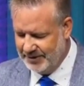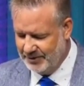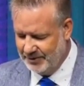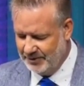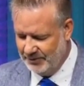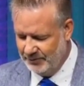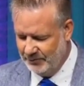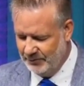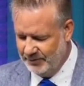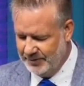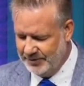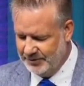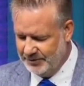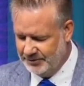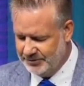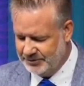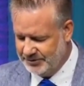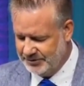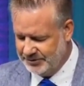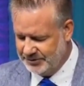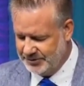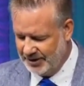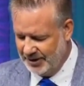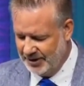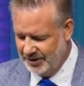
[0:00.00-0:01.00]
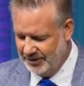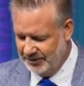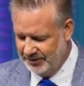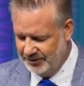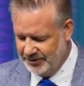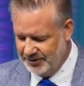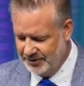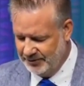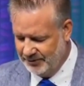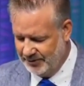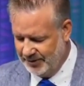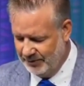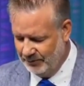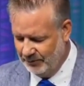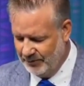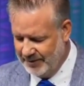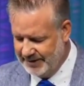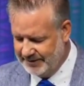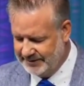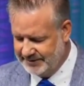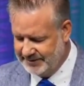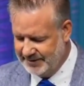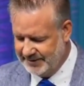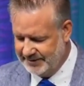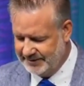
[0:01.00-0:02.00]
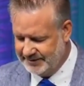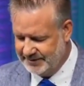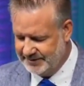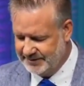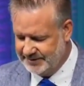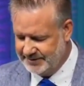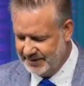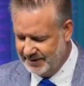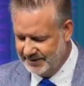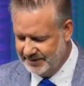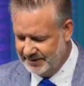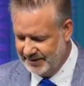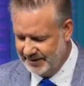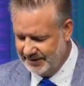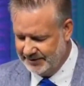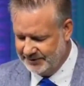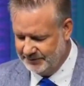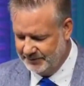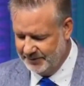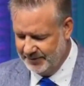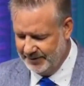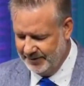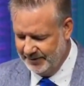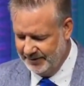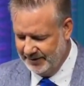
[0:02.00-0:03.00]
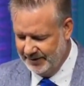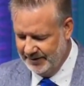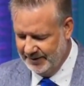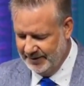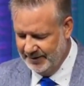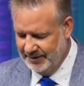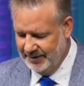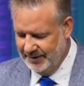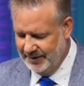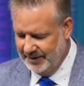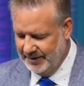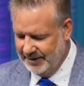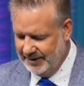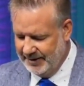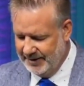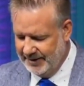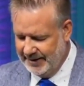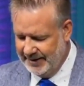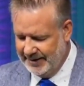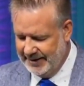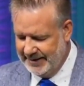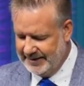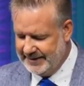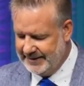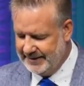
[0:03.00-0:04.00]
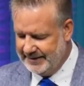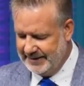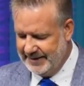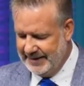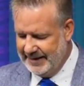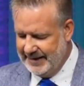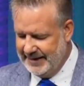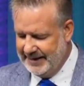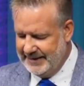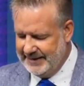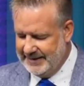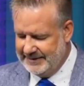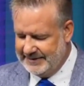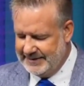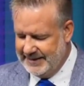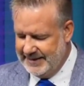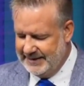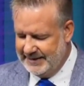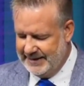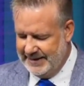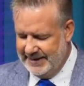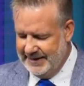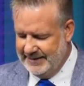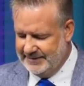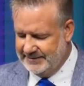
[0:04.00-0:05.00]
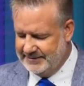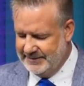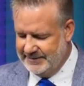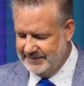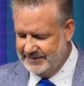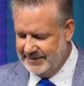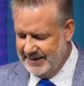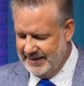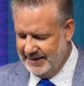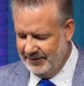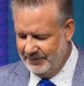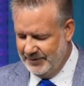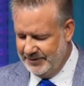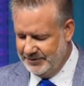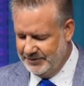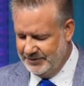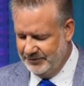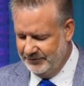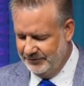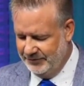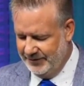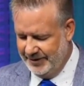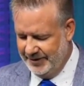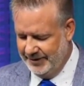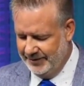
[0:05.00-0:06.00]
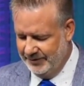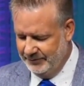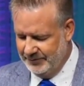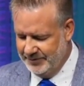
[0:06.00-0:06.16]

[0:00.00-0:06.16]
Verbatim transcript: don't, we don't just honor you on Wednesdays and Sundays, but any, any day that ends in day, we do, Father.